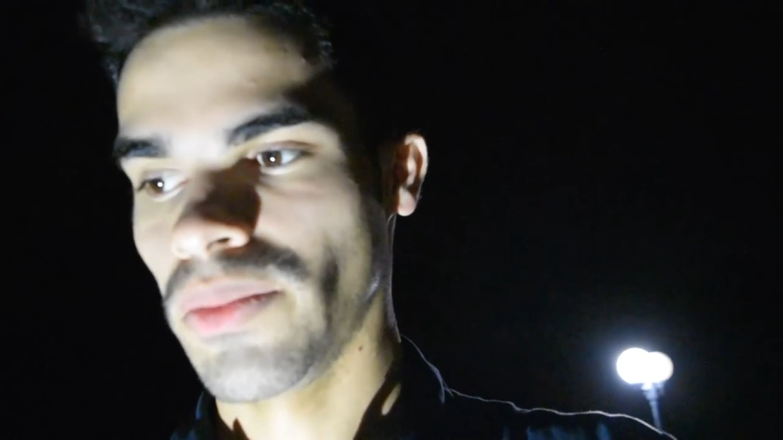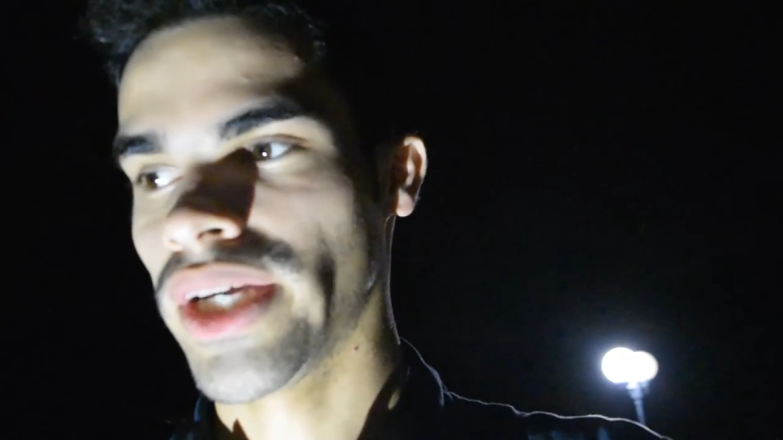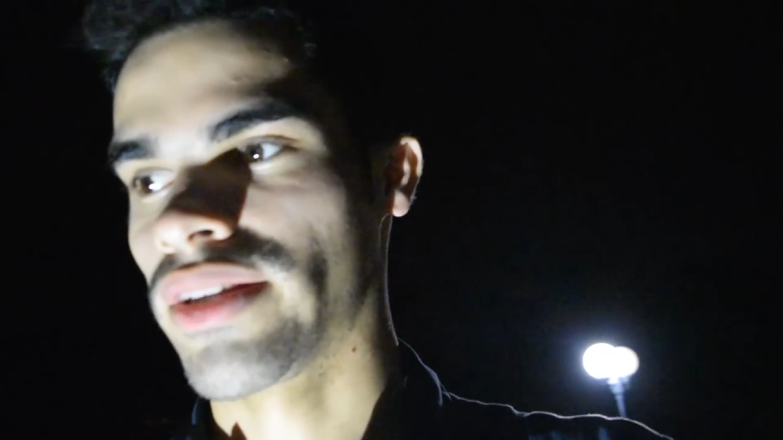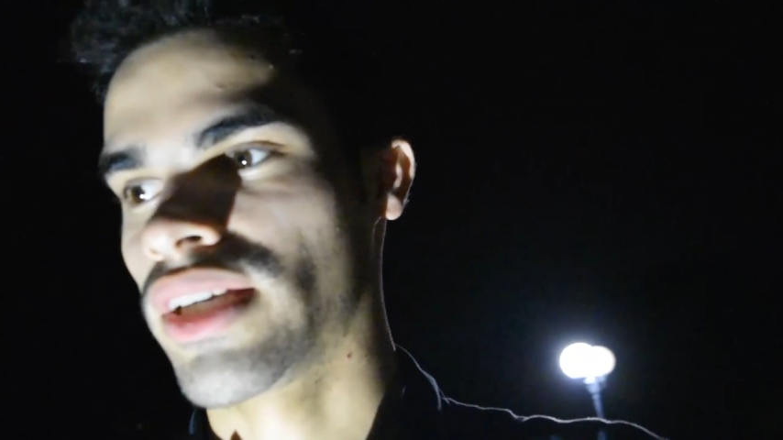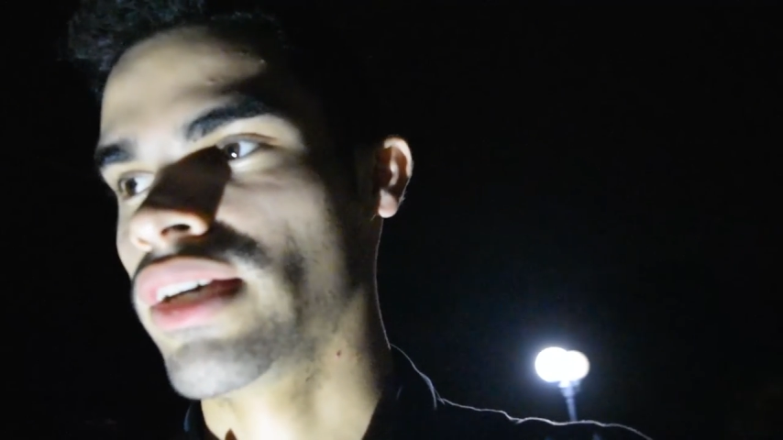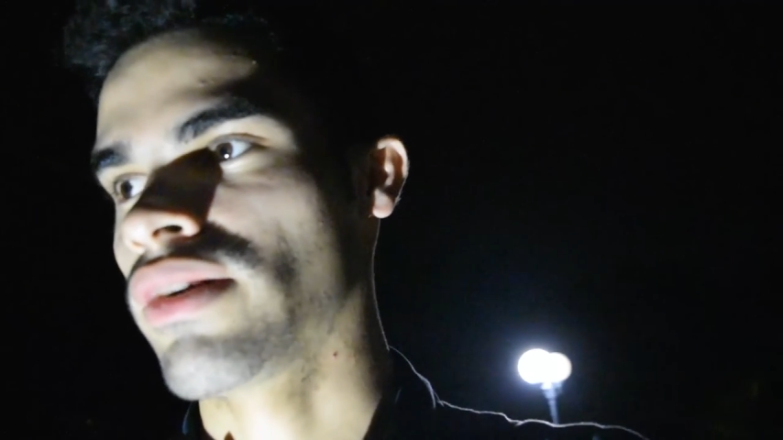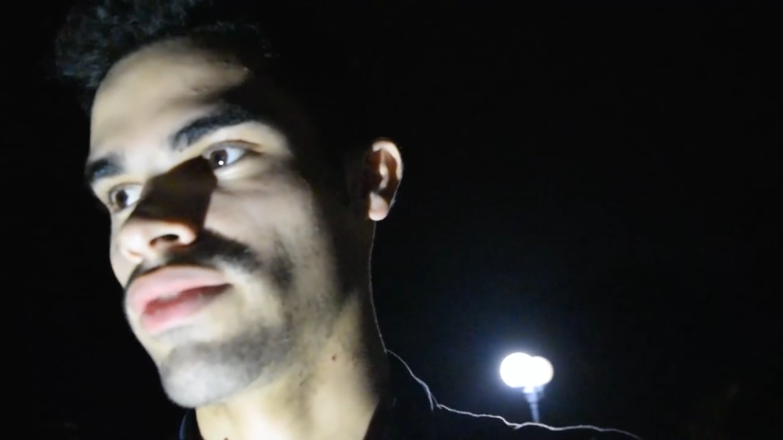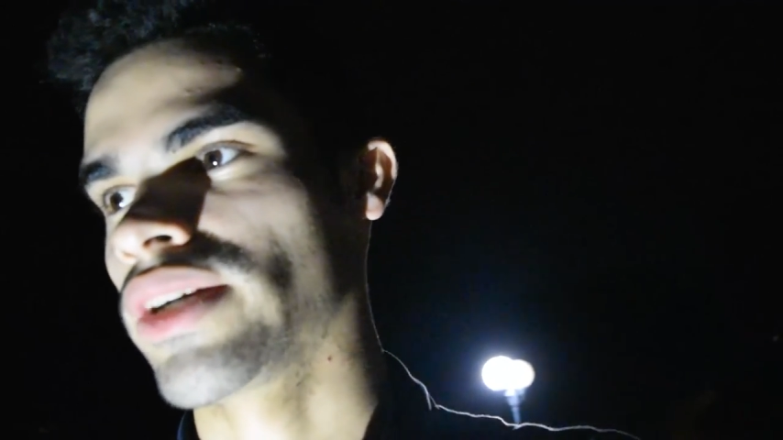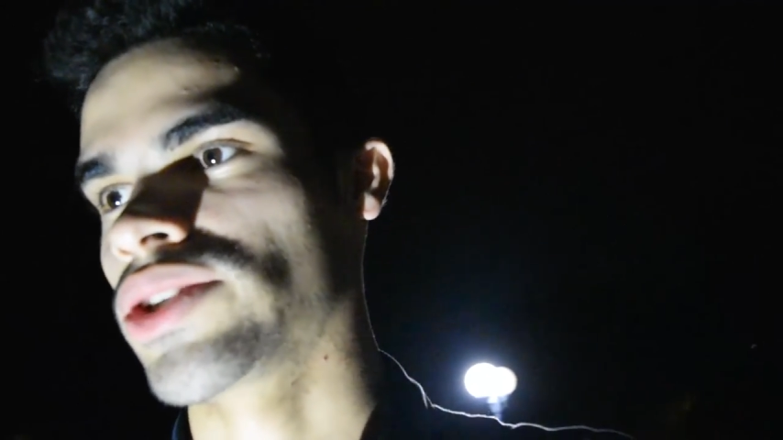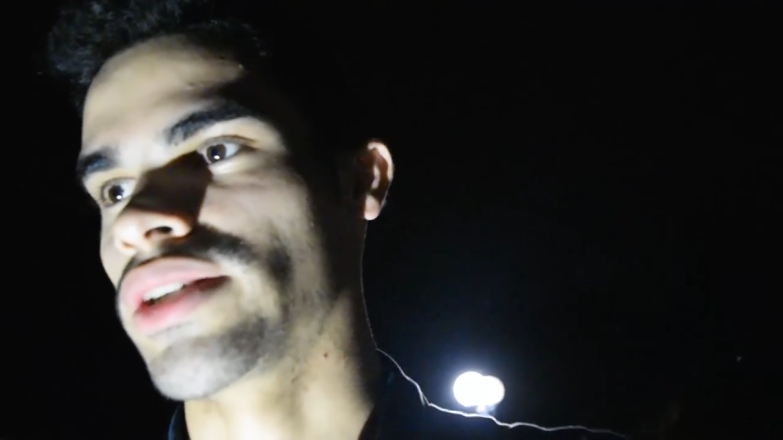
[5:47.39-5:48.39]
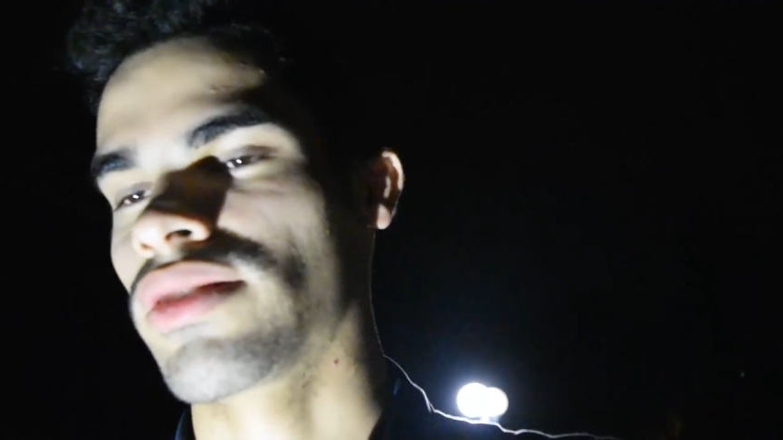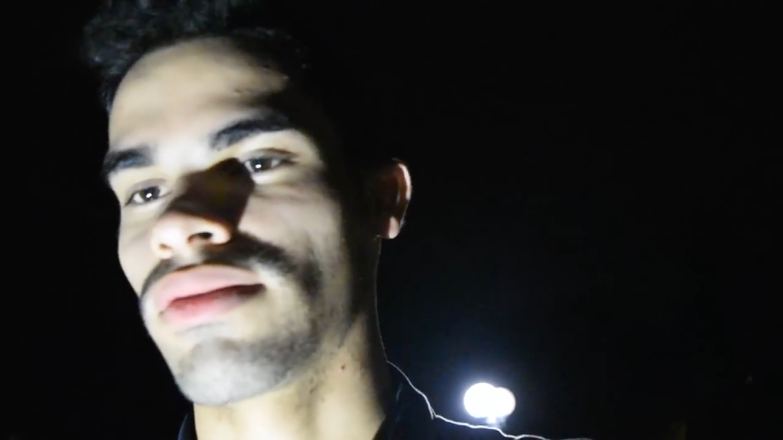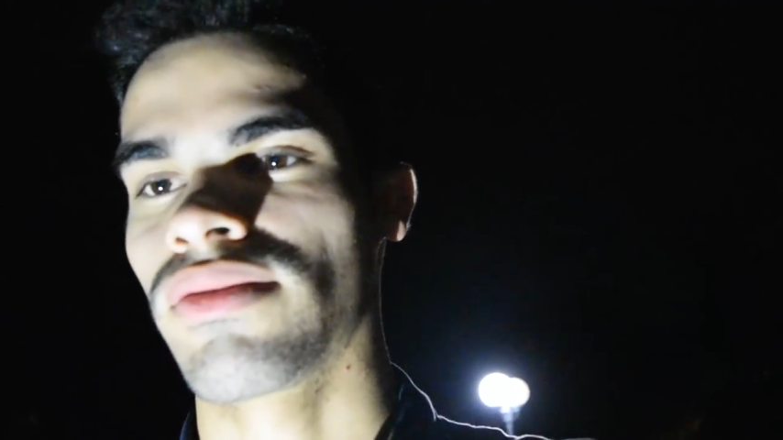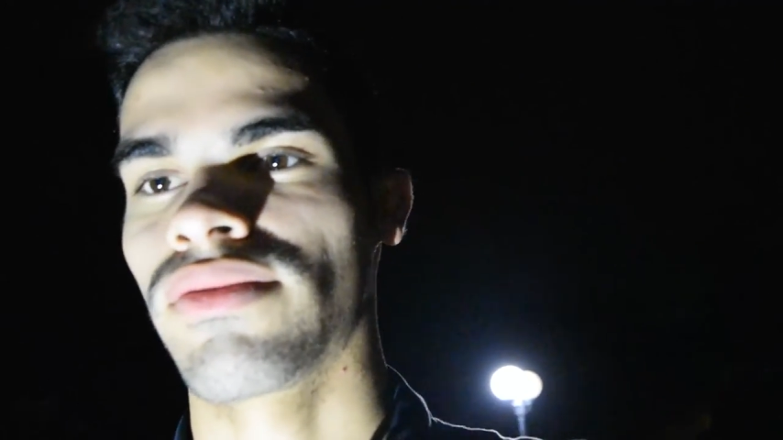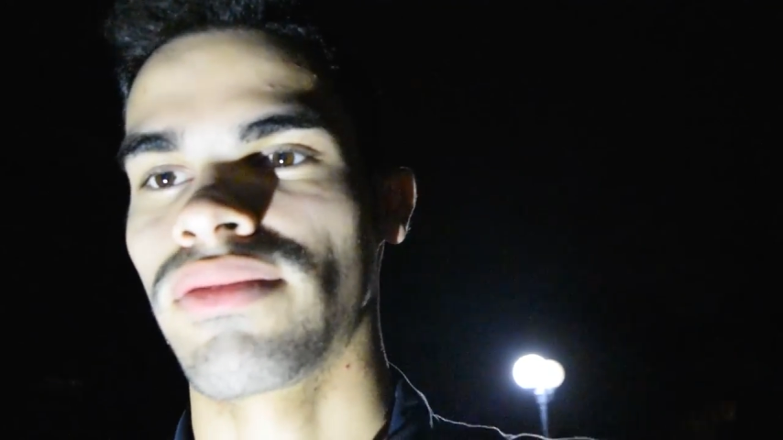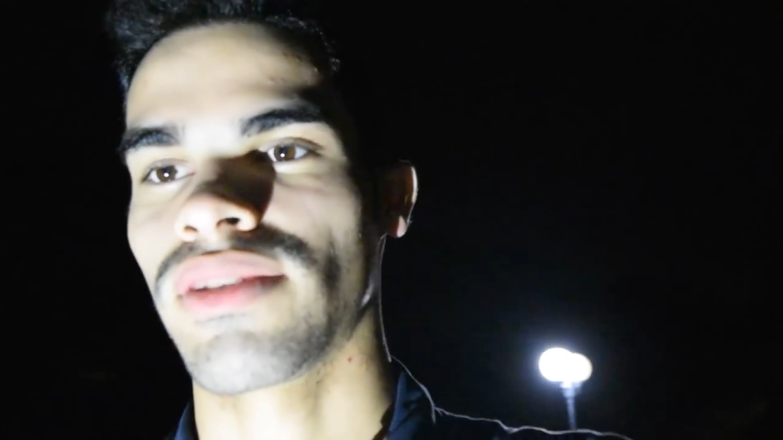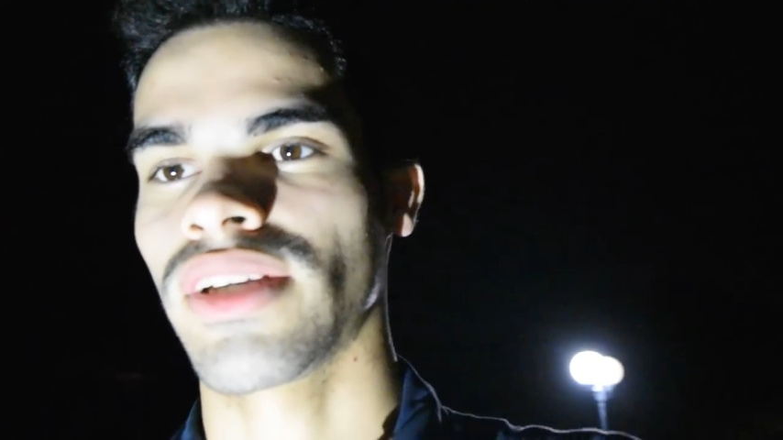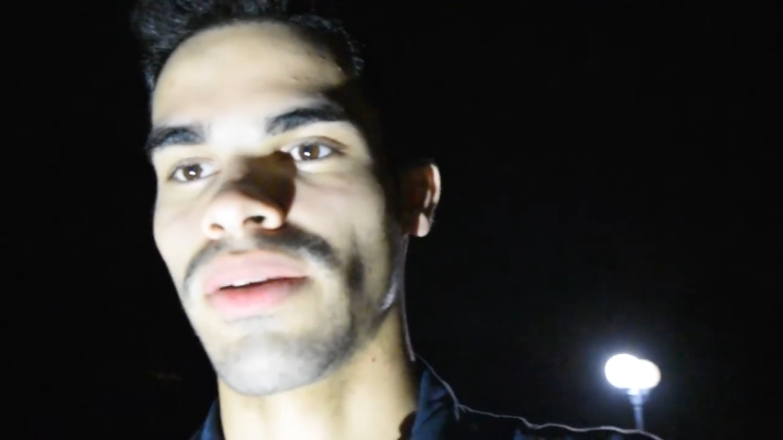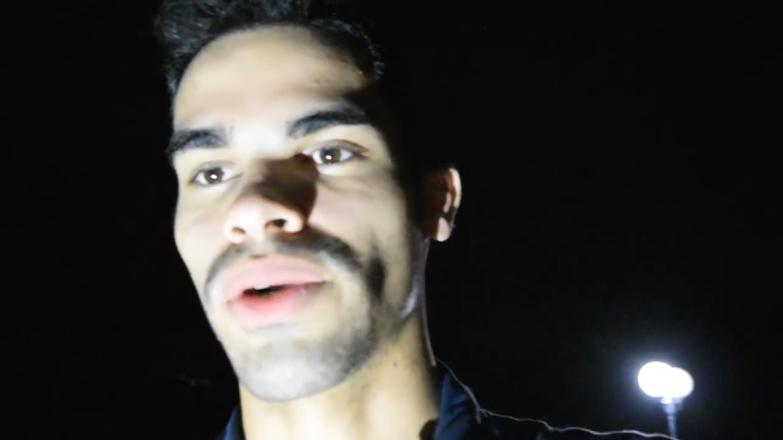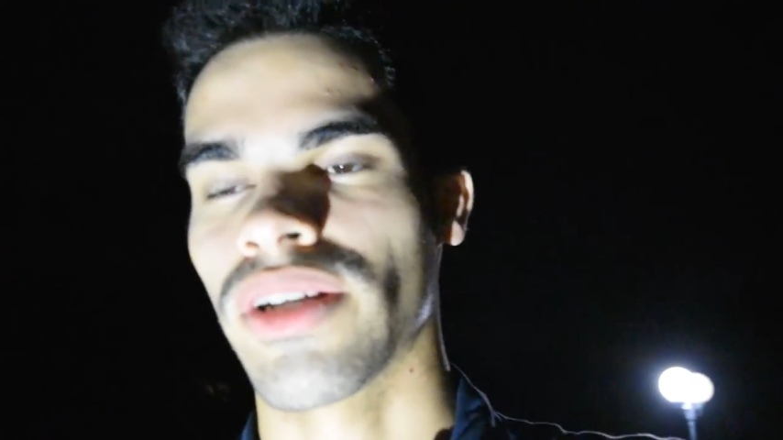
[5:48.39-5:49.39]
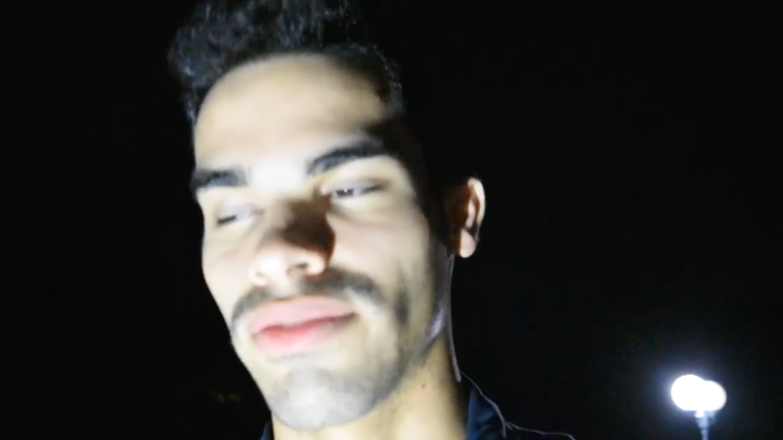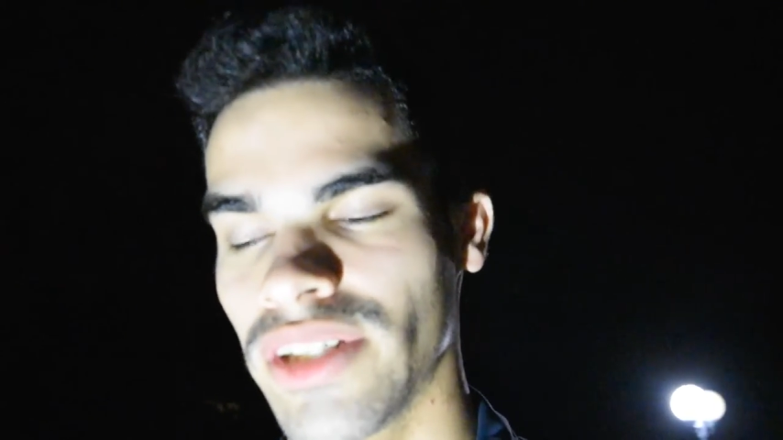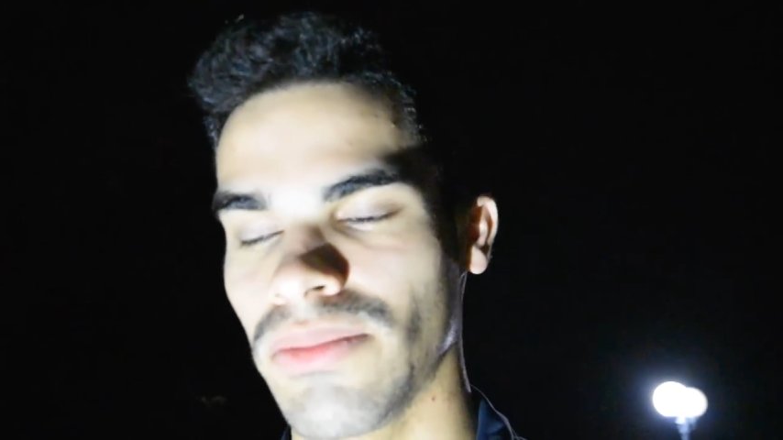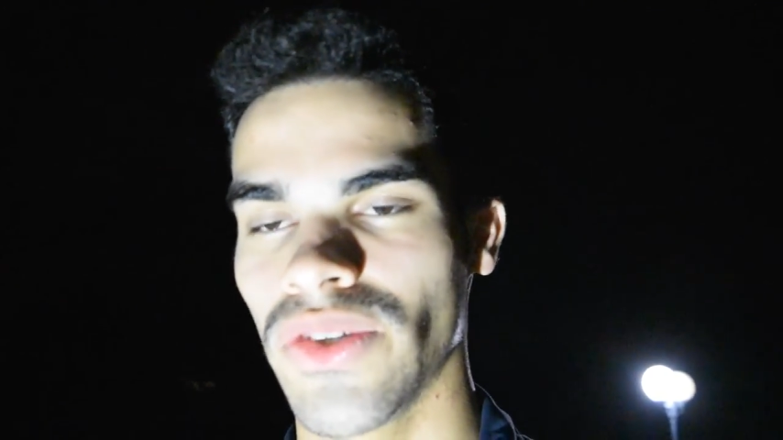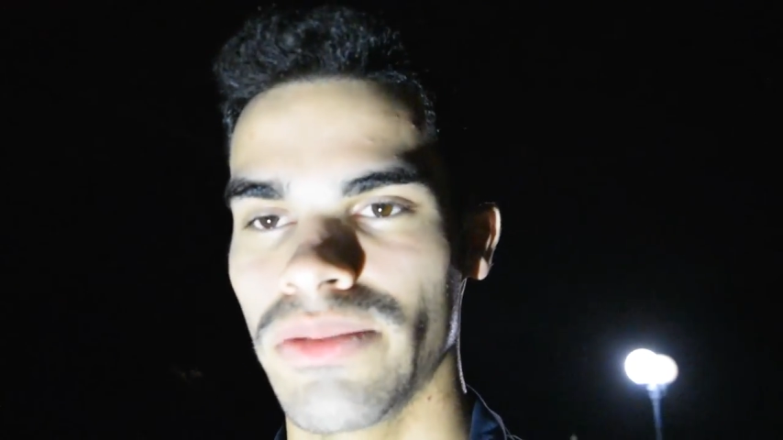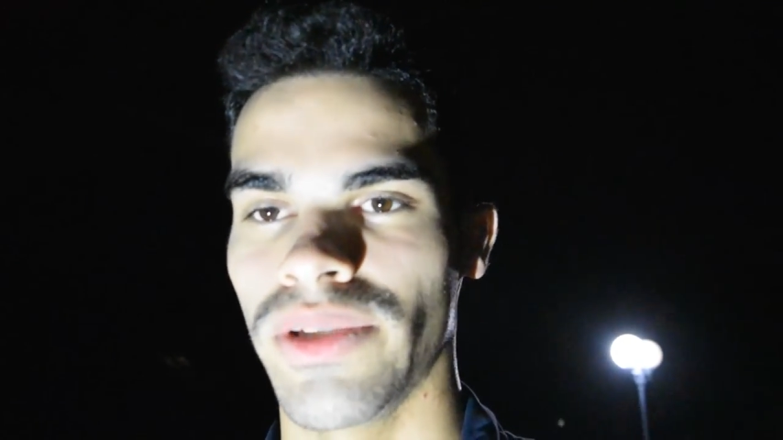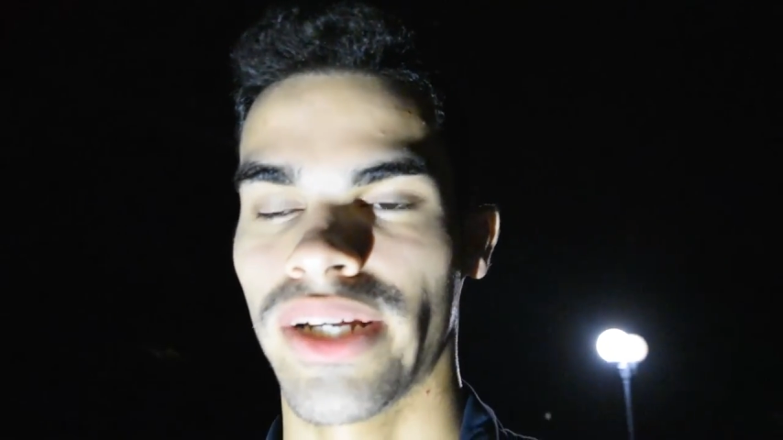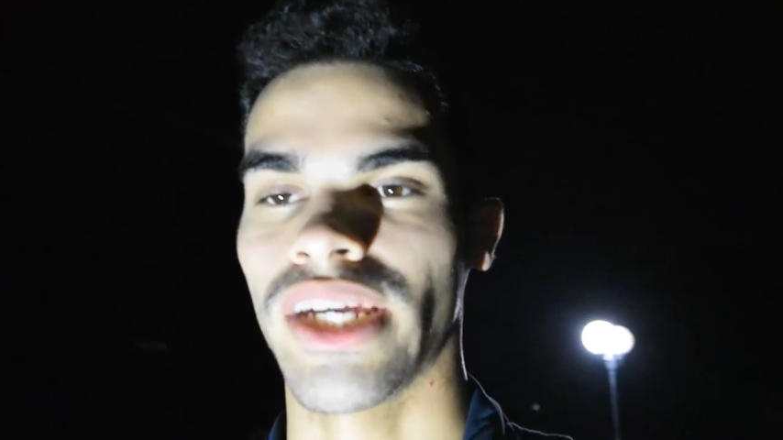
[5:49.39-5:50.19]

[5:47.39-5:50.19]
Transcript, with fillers: we got the king of electric can work a freaking multimeter.